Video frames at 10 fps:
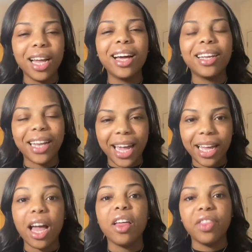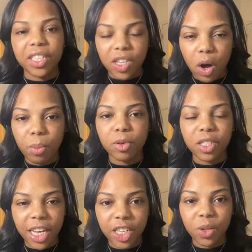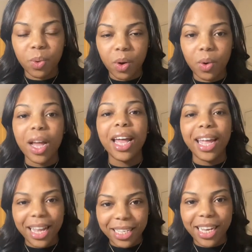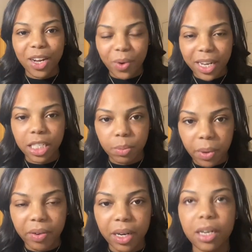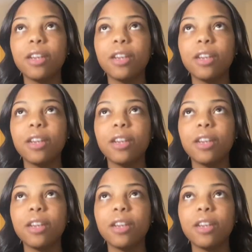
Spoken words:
like this homosexual Antichrist spirit.